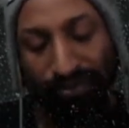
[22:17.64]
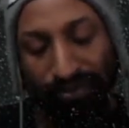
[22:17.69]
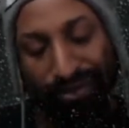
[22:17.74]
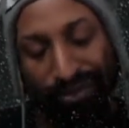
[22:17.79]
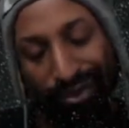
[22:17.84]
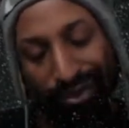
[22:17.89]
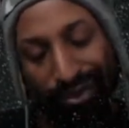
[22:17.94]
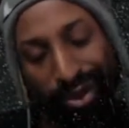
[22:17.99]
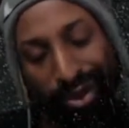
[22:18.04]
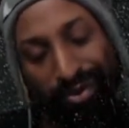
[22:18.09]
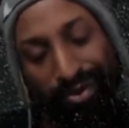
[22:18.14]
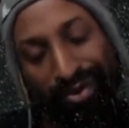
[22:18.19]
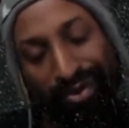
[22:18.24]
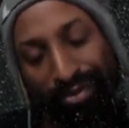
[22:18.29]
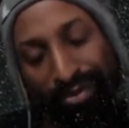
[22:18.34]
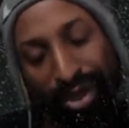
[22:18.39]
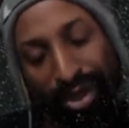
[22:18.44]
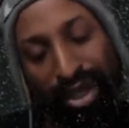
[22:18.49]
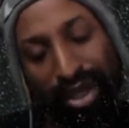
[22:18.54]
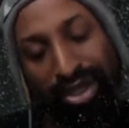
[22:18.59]
you've
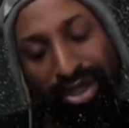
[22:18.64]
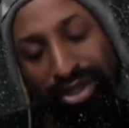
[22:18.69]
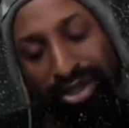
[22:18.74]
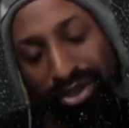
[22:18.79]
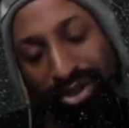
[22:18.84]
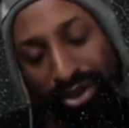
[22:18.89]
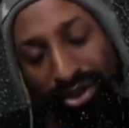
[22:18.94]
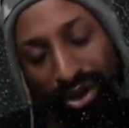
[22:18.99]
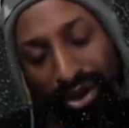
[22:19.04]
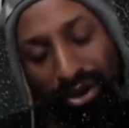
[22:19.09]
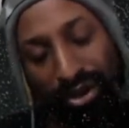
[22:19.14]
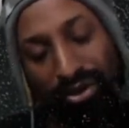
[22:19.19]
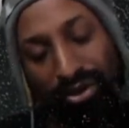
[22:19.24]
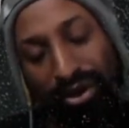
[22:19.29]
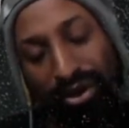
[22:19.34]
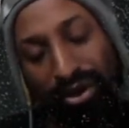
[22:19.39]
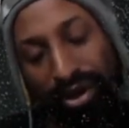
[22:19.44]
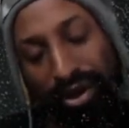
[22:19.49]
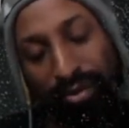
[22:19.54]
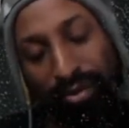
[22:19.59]
diminished your
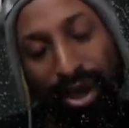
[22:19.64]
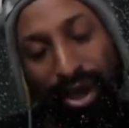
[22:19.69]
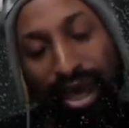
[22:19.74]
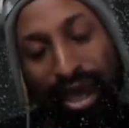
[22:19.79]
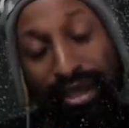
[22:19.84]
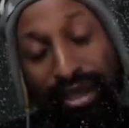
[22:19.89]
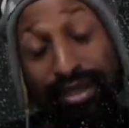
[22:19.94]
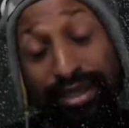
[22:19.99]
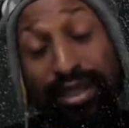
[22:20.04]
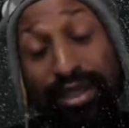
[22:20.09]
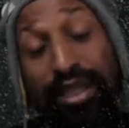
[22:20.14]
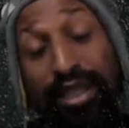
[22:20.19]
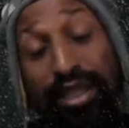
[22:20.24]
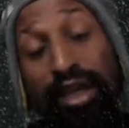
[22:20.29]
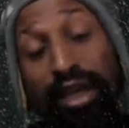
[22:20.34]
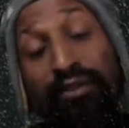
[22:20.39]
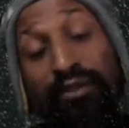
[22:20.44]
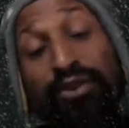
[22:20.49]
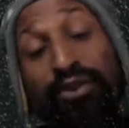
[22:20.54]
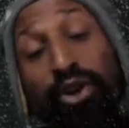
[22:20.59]
own capacity
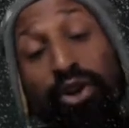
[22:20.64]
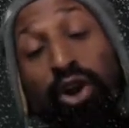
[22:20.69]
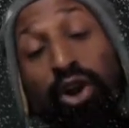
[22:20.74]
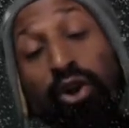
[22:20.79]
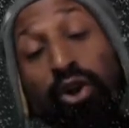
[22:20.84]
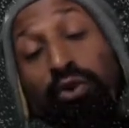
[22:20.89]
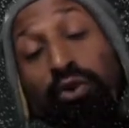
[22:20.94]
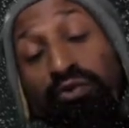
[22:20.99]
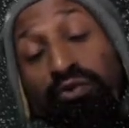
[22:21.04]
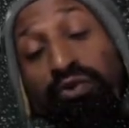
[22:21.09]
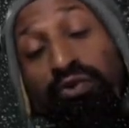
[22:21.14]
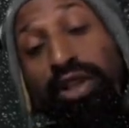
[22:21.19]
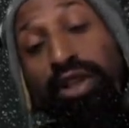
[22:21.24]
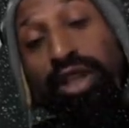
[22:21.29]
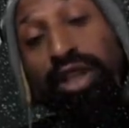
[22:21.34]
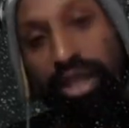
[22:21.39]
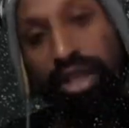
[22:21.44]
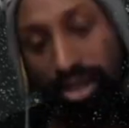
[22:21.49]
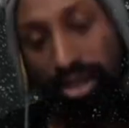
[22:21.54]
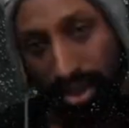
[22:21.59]
of your own
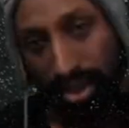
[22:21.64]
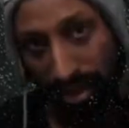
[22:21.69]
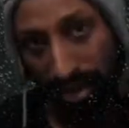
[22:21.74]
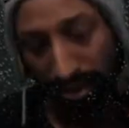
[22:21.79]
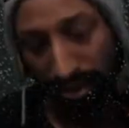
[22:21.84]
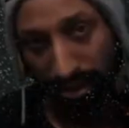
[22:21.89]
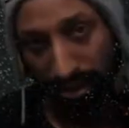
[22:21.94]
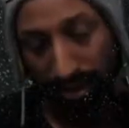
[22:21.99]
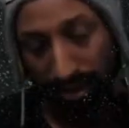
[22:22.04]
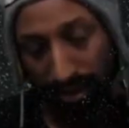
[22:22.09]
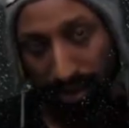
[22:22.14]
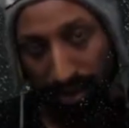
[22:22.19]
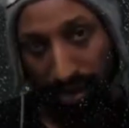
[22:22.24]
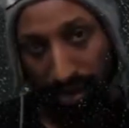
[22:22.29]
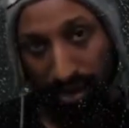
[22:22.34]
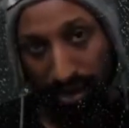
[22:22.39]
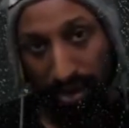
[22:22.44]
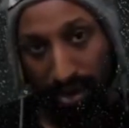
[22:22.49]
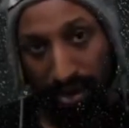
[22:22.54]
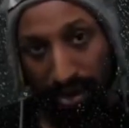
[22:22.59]
volition.
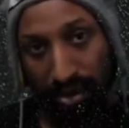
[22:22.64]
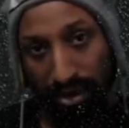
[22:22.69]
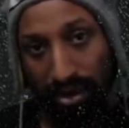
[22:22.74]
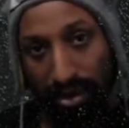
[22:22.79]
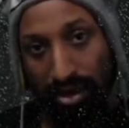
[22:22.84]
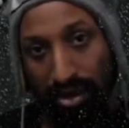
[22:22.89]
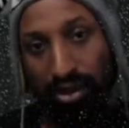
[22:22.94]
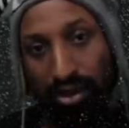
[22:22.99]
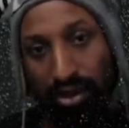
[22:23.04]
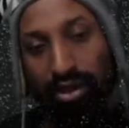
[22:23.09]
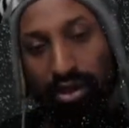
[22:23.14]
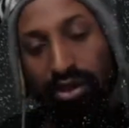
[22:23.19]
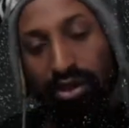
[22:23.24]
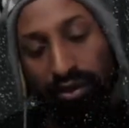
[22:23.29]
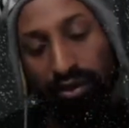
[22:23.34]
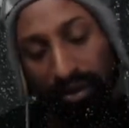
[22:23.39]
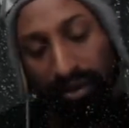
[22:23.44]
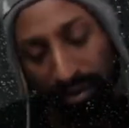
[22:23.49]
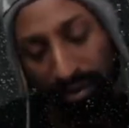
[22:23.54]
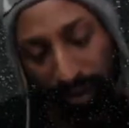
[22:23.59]
You've
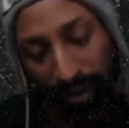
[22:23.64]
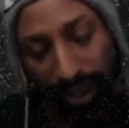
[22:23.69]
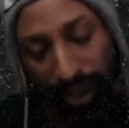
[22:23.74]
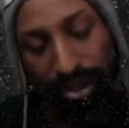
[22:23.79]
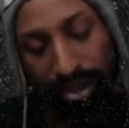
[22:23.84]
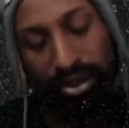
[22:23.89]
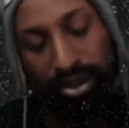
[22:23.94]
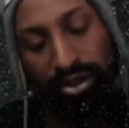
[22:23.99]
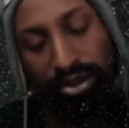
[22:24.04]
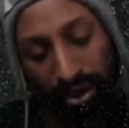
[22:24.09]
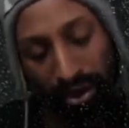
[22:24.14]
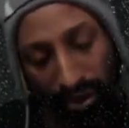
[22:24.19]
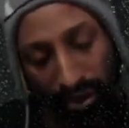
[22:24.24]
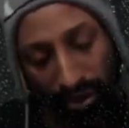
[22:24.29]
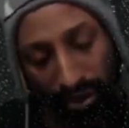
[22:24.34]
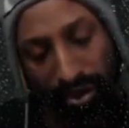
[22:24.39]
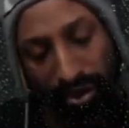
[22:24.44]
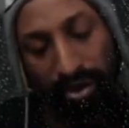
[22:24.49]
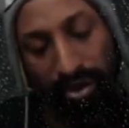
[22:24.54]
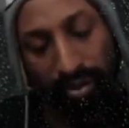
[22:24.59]
diminished your
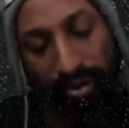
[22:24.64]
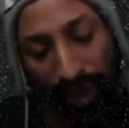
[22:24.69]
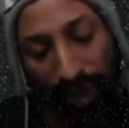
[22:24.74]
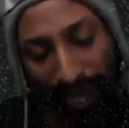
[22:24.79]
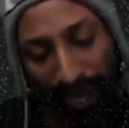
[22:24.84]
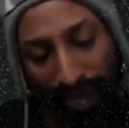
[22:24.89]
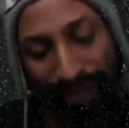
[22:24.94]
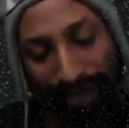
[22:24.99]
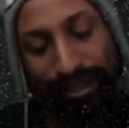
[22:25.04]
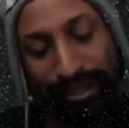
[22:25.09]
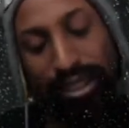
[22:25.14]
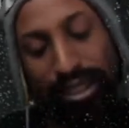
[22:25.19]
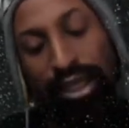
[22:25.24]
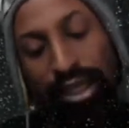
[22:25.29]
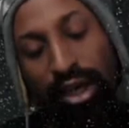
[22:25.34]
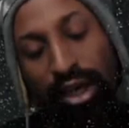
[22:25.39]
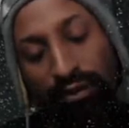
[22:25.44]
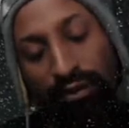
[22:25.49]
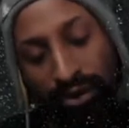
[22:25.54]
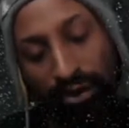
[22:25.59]
own capacity
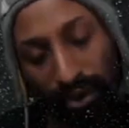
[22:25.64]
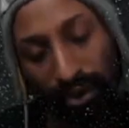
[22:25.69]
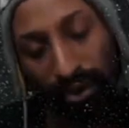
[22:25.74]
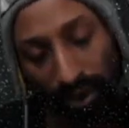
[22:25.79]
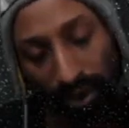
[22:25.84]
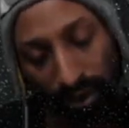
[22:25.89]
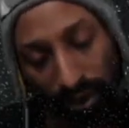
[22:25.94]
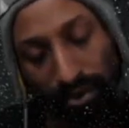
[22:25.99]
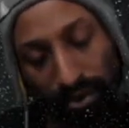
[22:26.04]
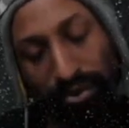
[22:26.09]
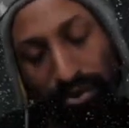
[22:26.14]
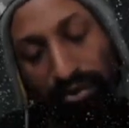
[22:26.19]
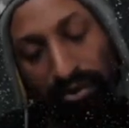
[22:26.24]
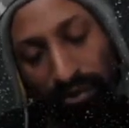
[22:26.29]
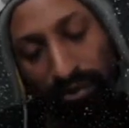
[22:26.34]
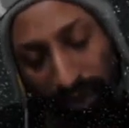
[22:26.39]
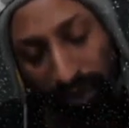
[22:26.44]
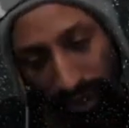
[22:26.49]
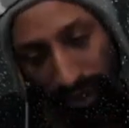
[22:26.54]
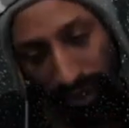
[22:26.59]
of your own
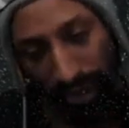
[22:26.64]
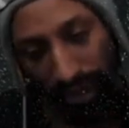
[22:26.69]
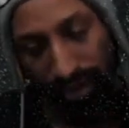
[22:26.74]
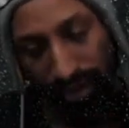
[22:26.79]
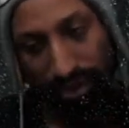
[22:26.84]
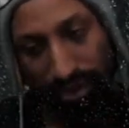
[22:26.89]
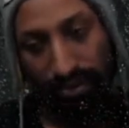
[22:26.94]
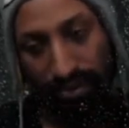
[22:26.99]
volition.